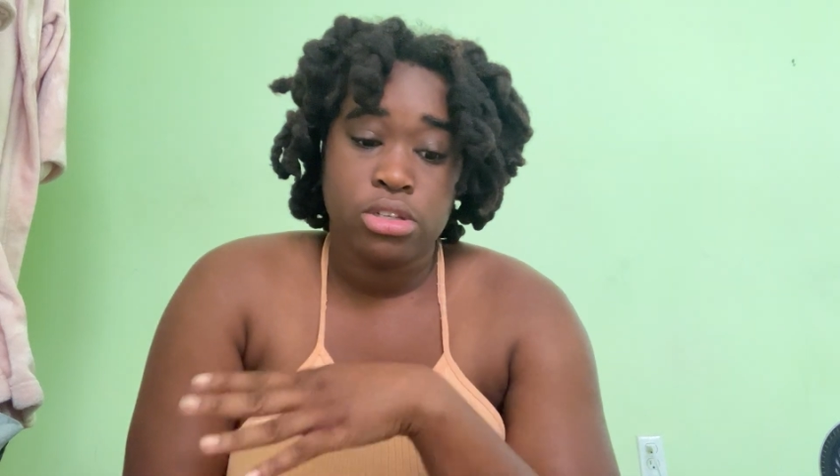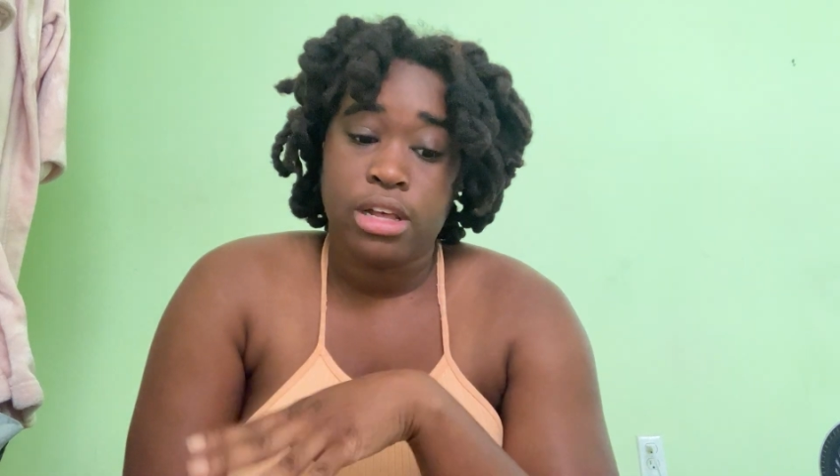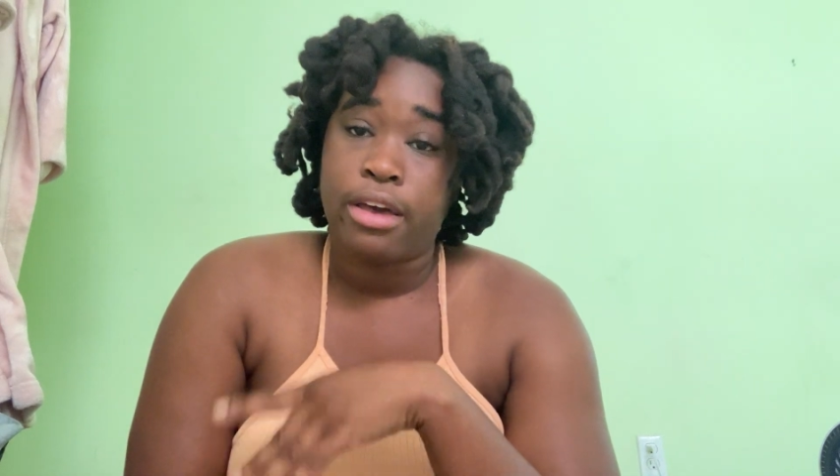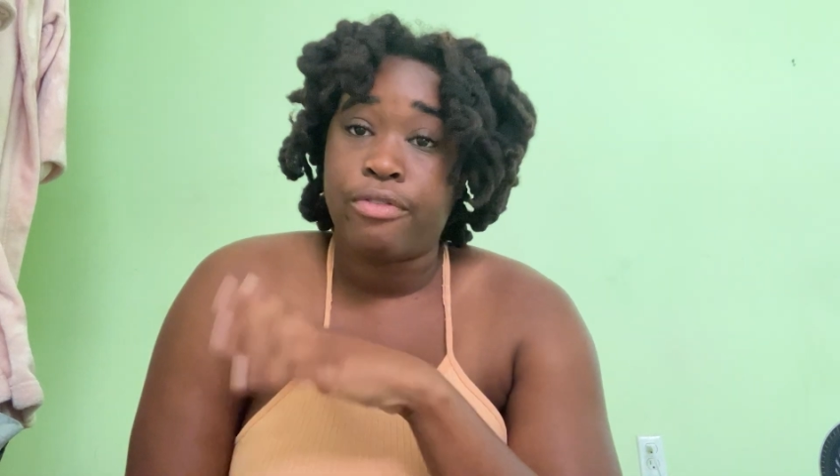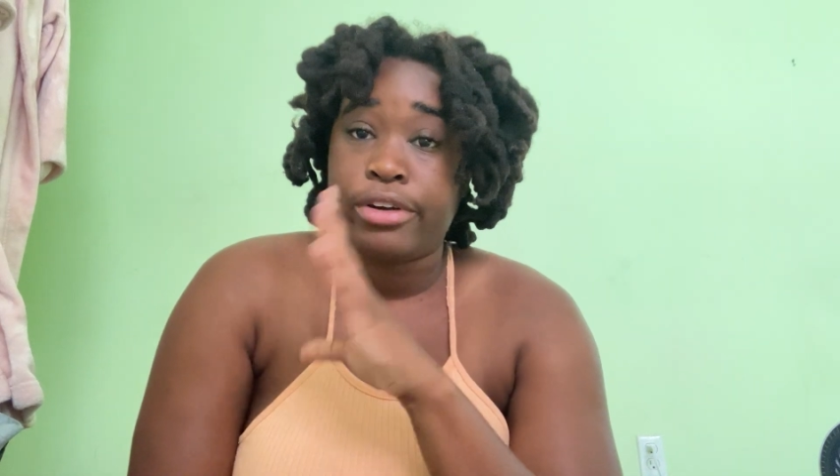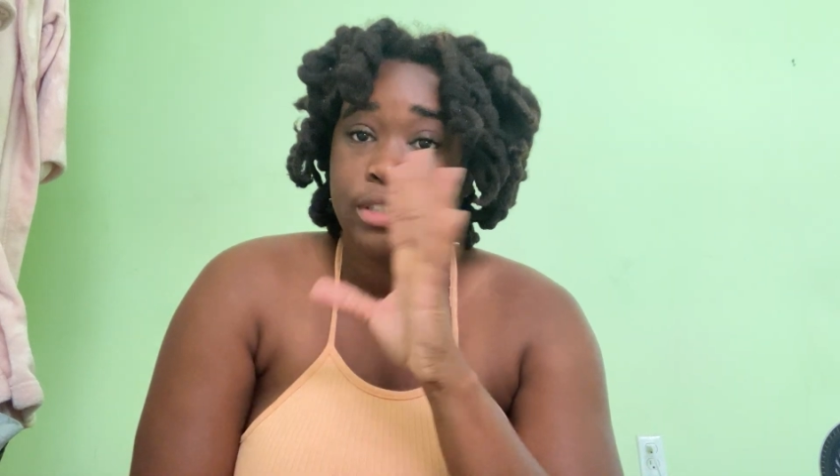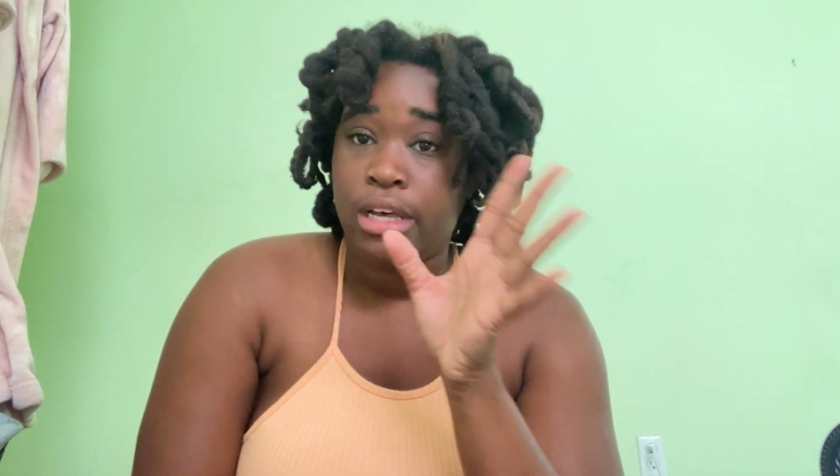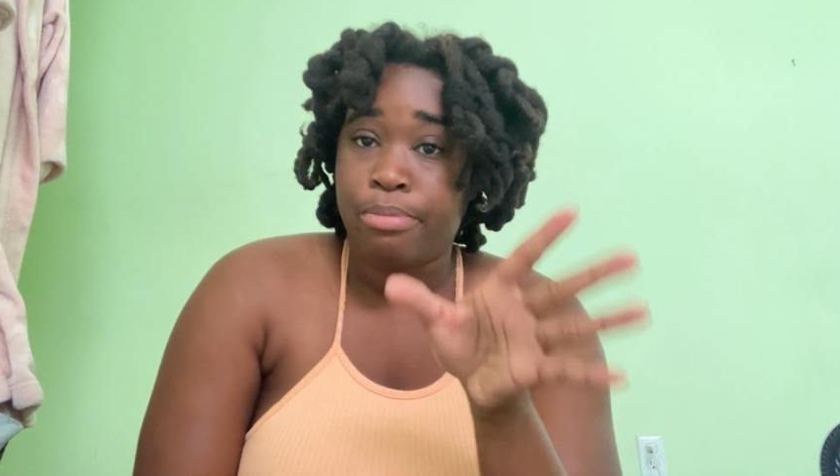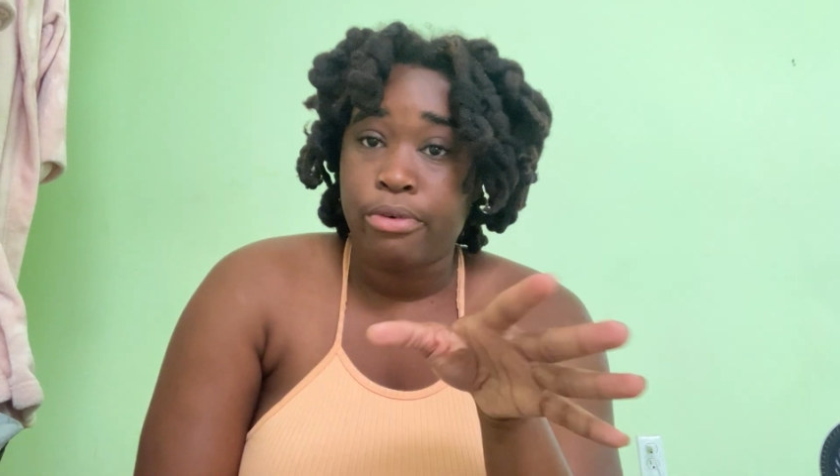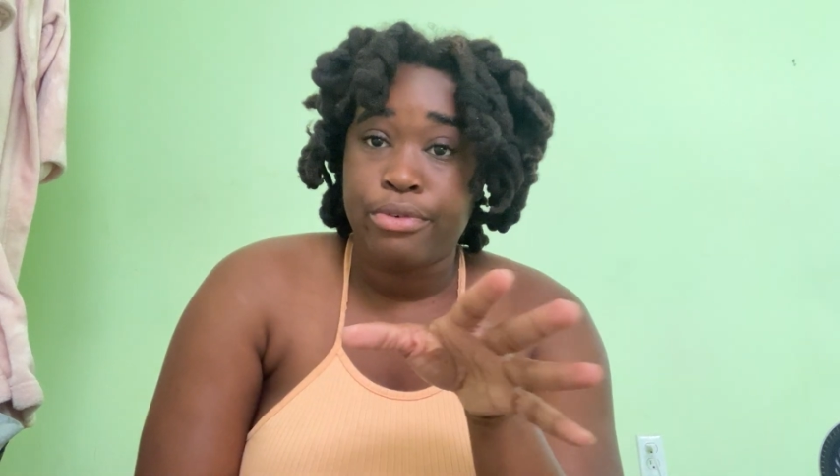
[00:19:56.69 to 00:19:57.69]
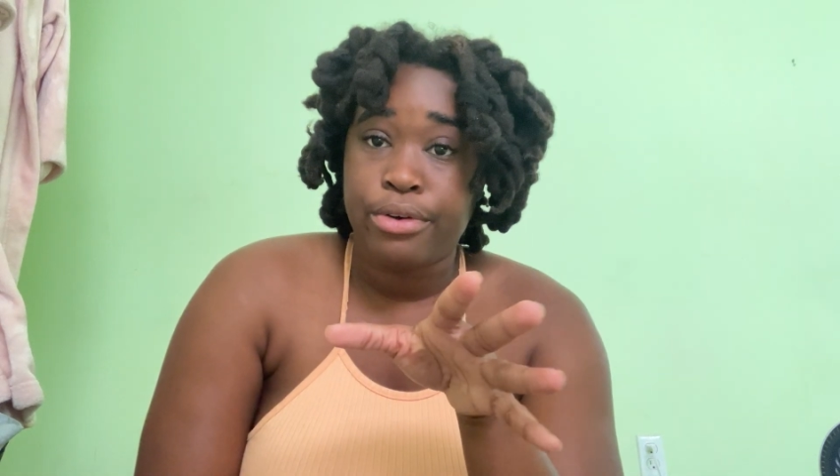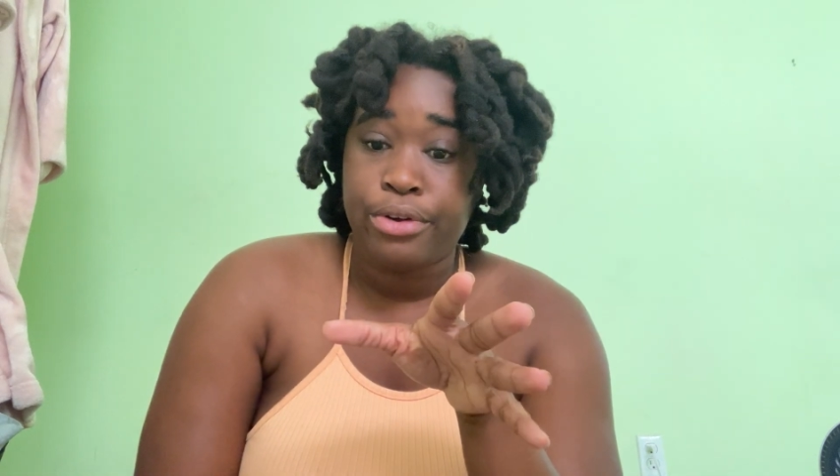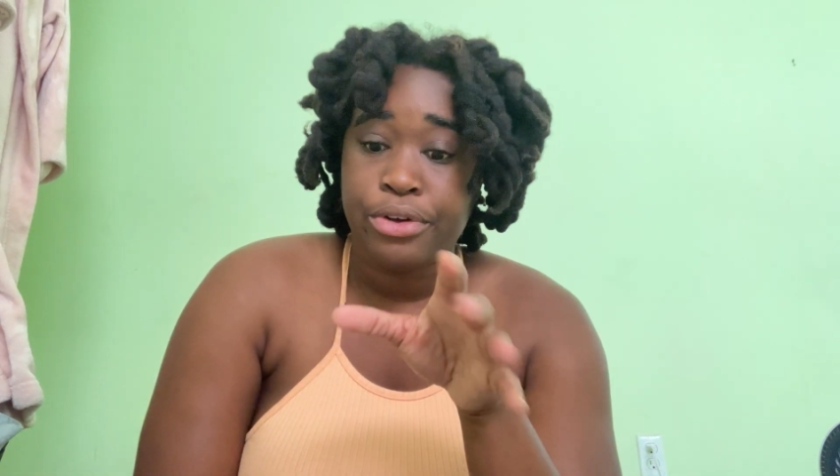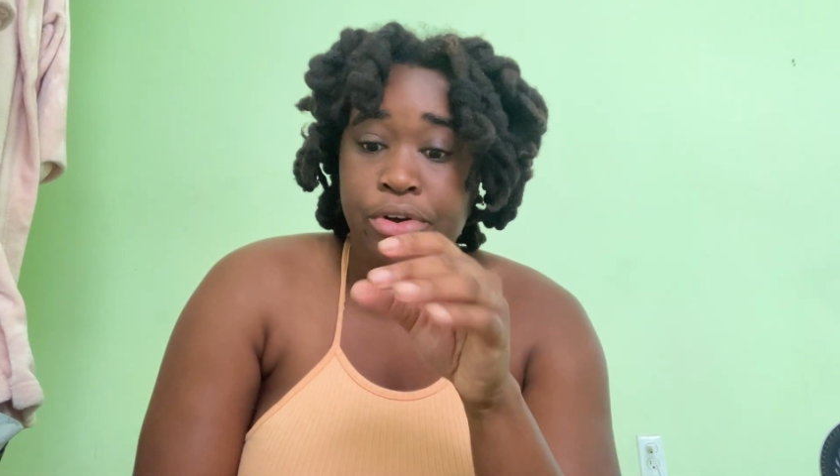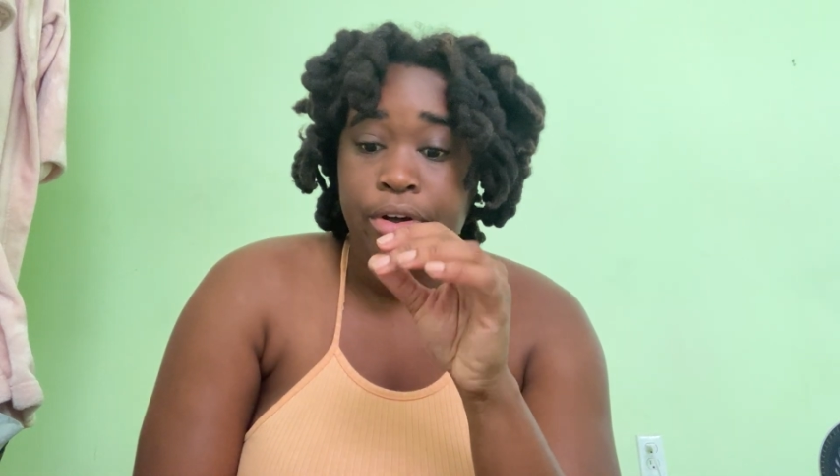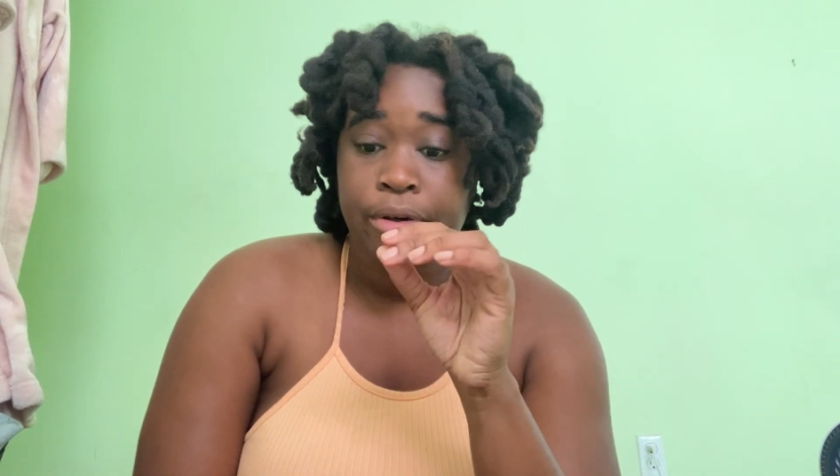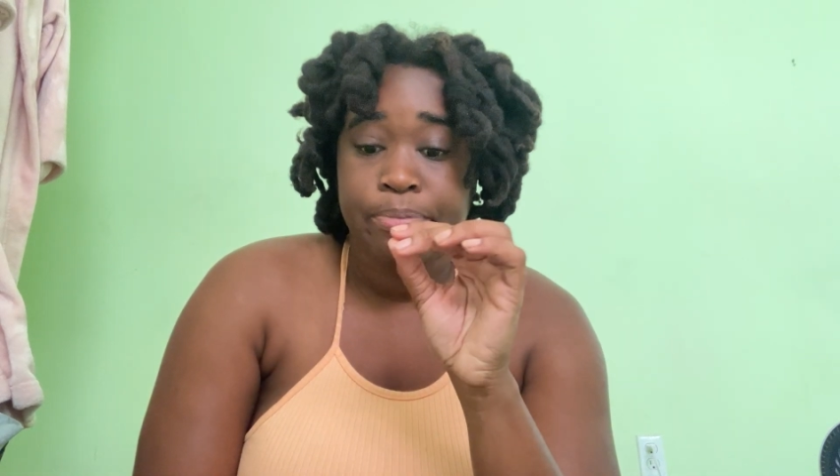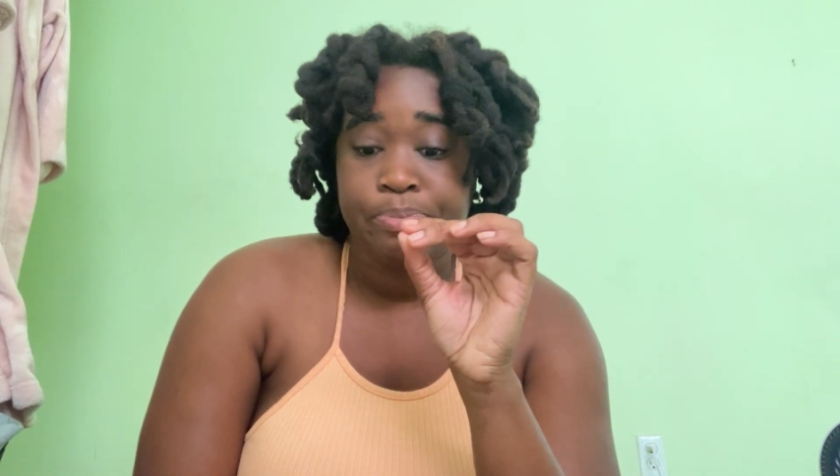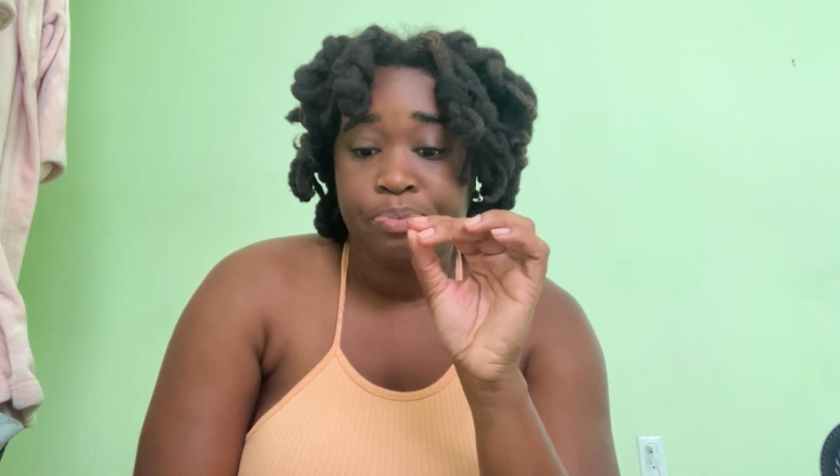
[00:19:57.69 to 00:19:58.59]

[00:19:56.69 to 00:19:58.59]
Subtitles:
like, for example, if you go to Europe,